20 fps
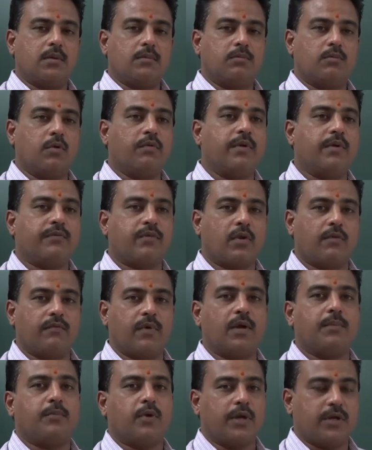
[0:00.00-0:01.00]
moving from
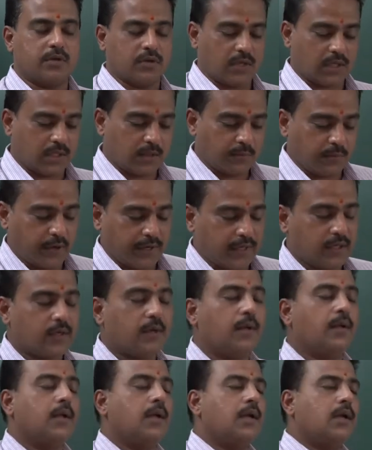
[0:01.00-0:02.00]
one point to another point.
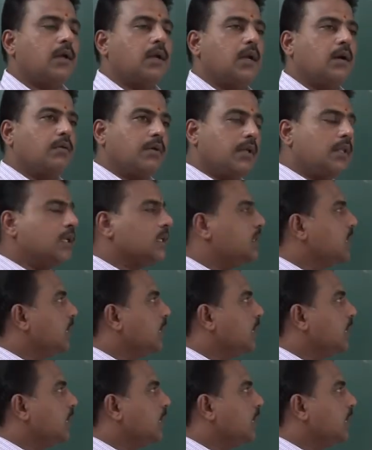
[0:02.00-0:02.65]
Now in this